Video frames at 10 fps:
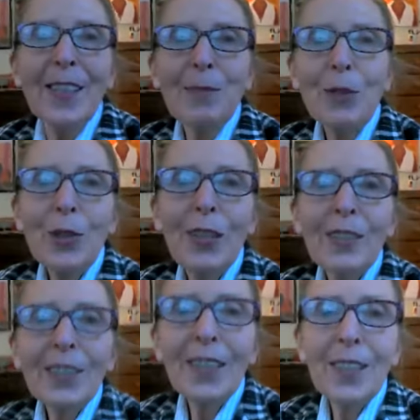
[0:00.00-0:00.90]
I'm trying
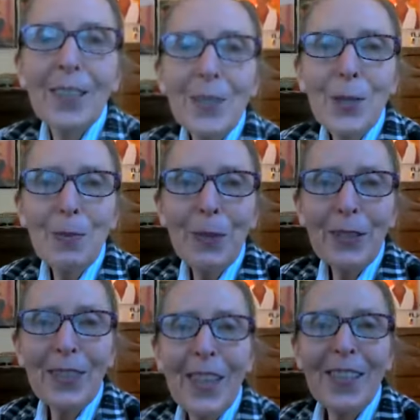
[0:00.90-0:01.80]
to get into a
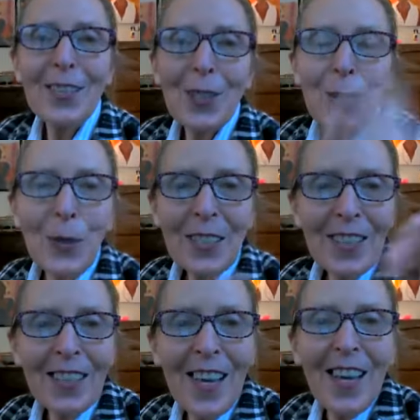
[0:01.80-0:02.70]
better light situation.